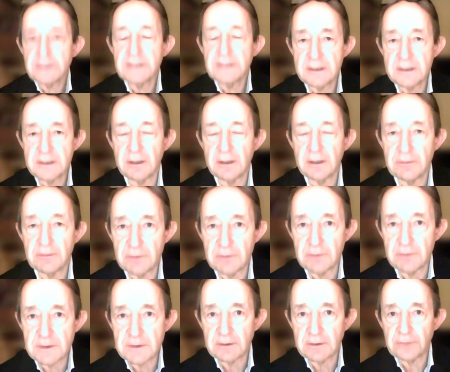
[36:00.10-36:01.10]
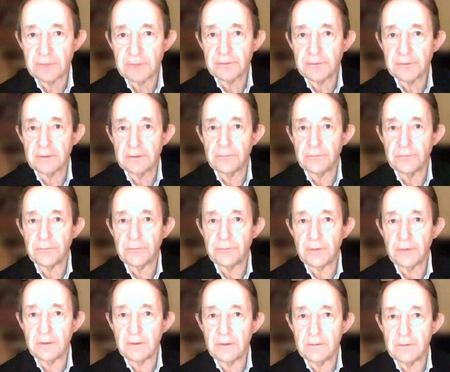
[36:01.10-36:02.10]
he done in Rosencrantz and
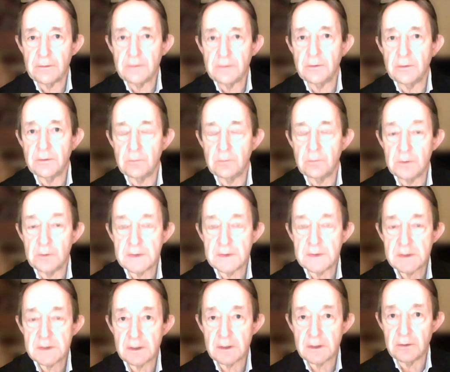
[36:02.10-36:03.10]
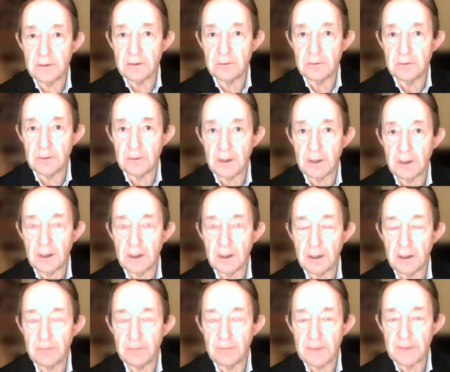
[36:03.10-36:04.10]
Guildenstern that was so
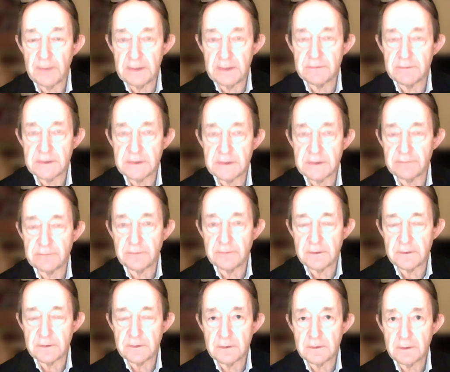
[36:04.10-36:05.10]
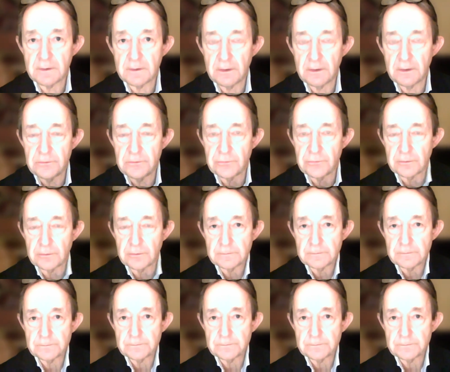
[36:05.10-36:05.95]
innovative and unusual?